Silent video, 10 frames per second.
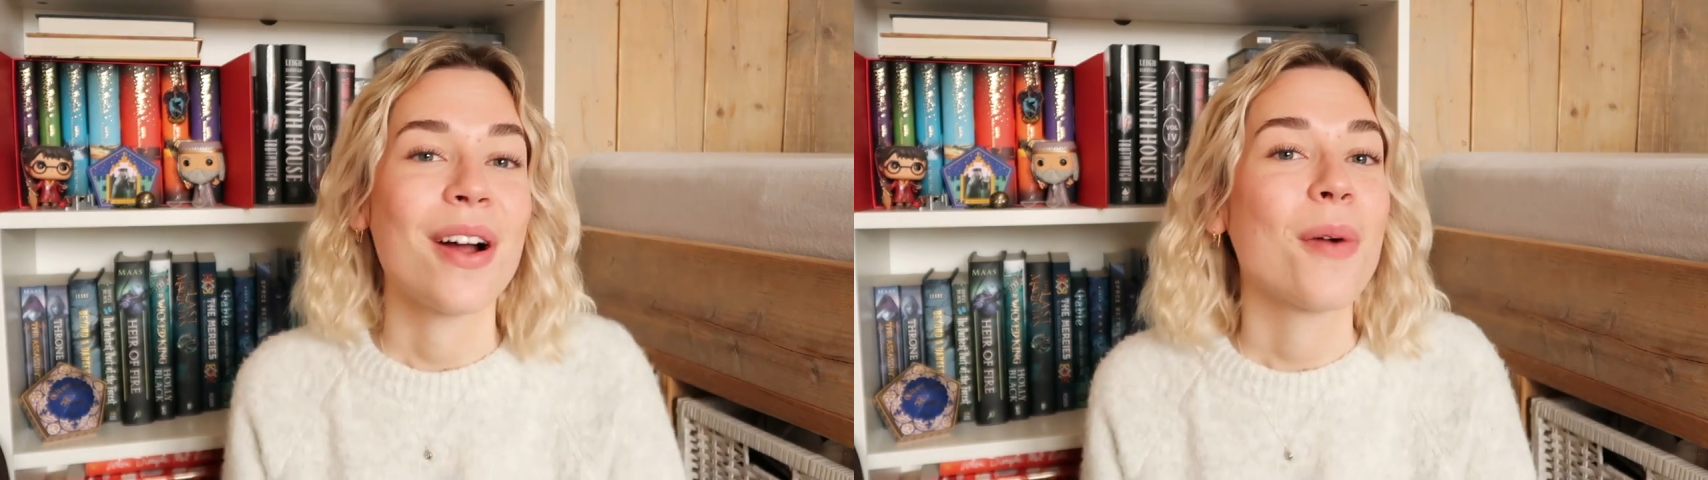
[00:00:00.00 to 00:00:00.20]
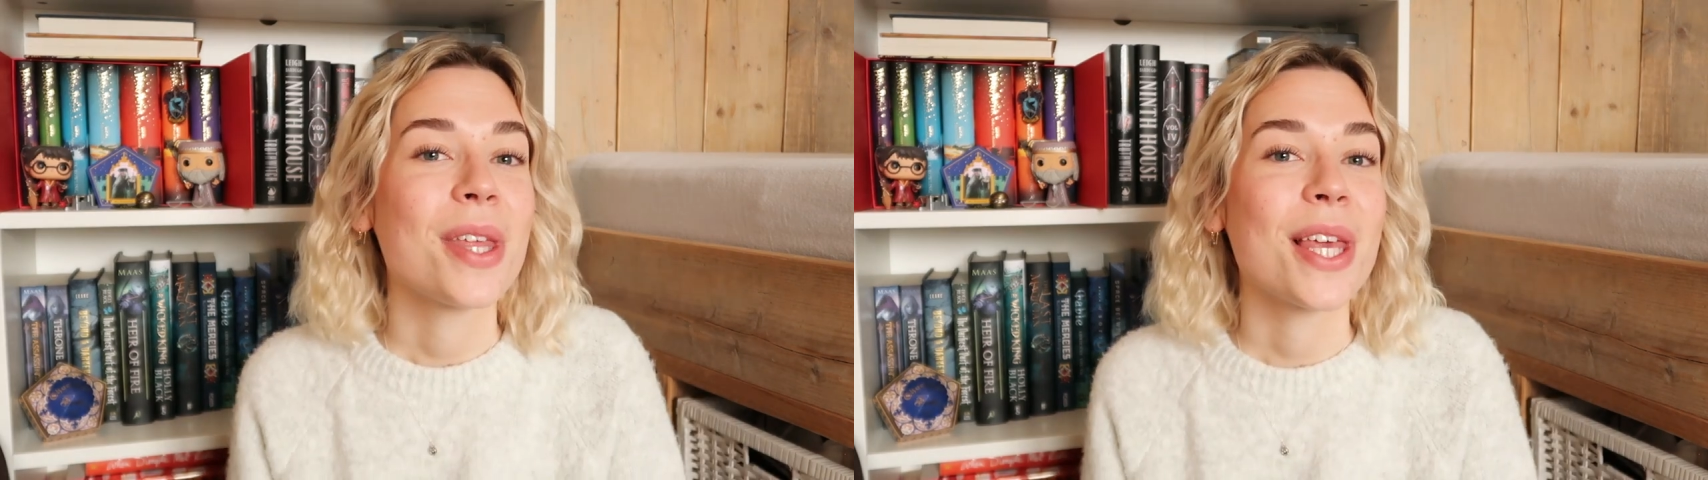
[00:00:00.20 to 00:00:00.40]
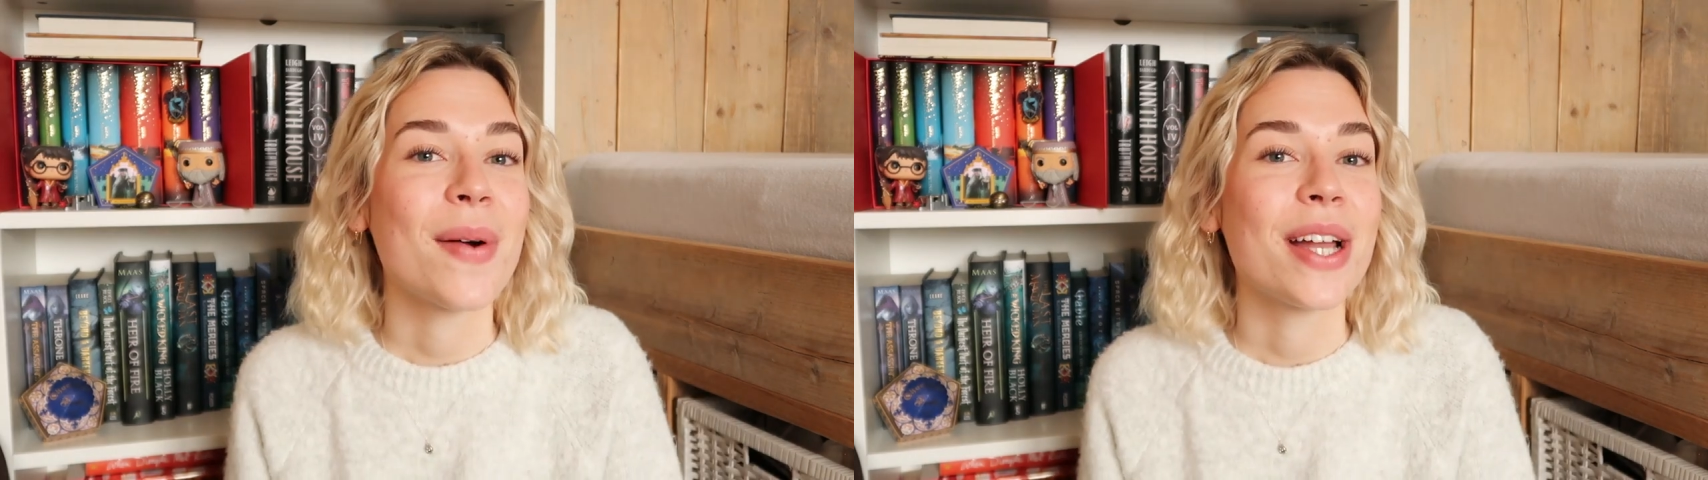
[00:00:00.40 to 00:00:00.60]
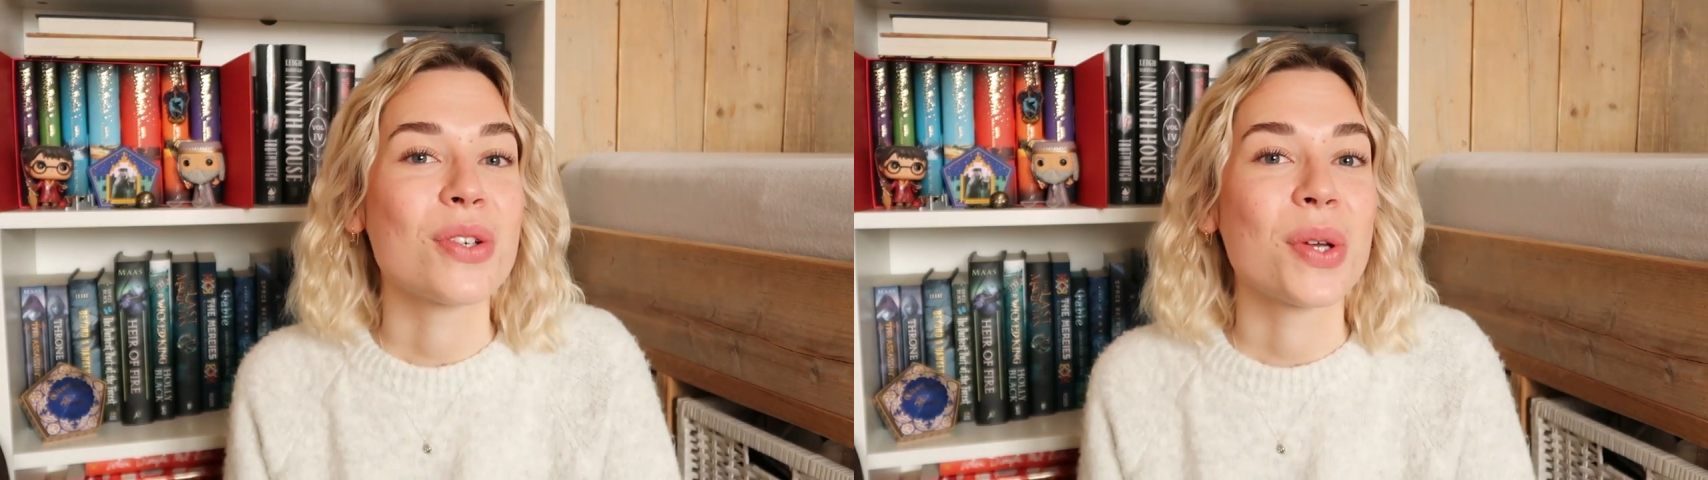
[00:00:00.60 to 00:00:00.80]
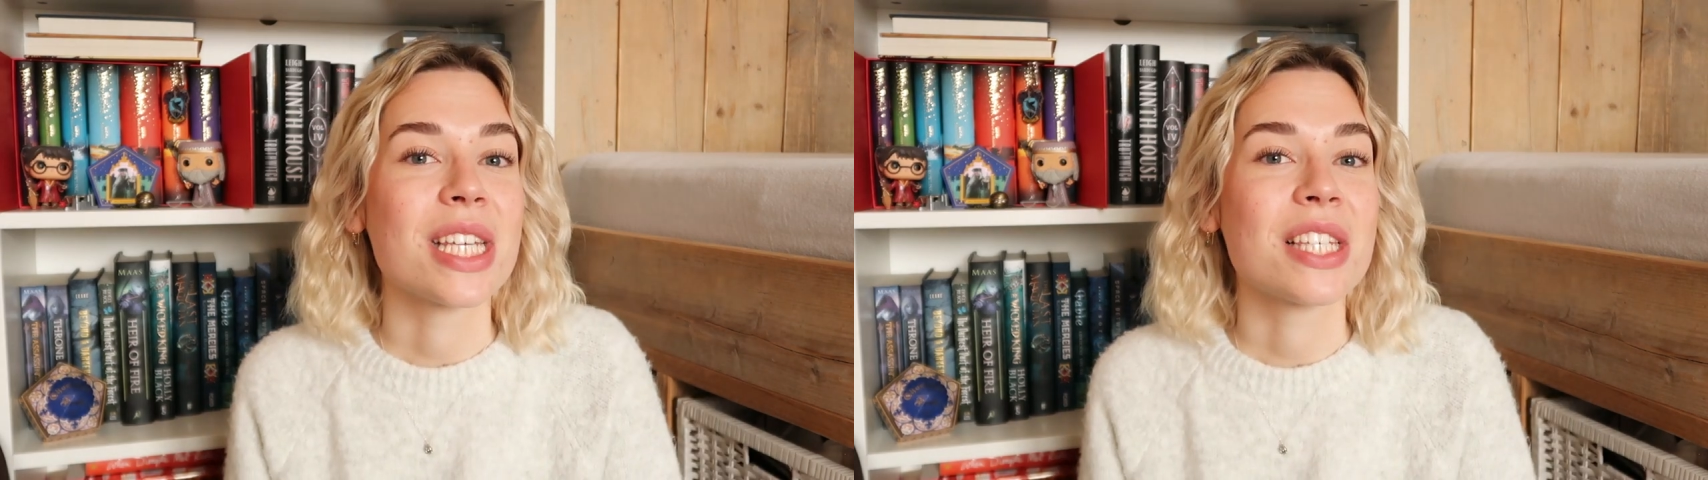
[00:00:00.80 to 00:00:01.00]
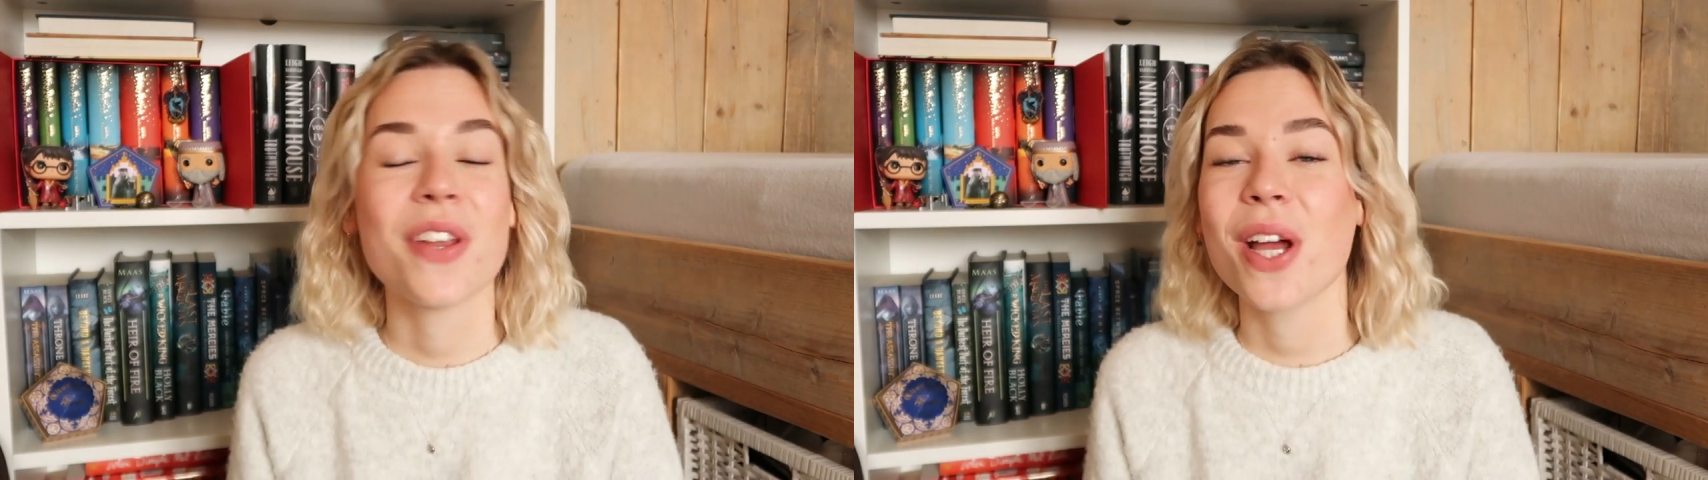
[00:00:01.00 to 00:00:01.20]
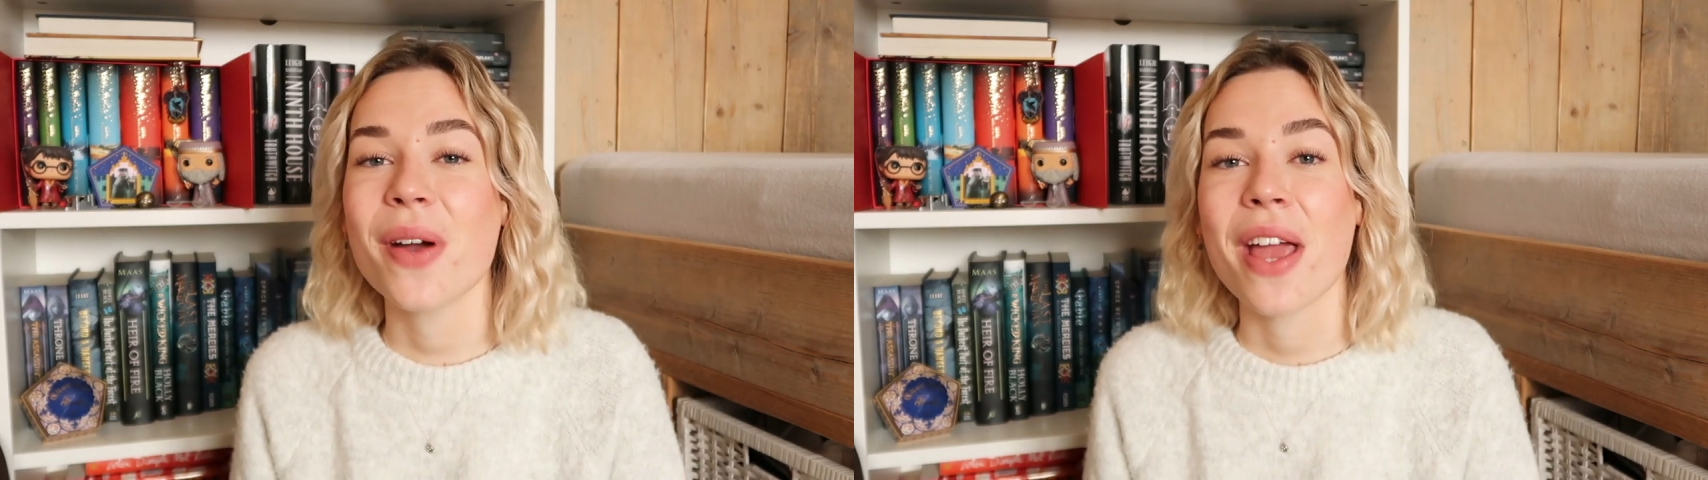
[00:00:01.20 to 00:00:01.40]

I hope that you enjoyed this video.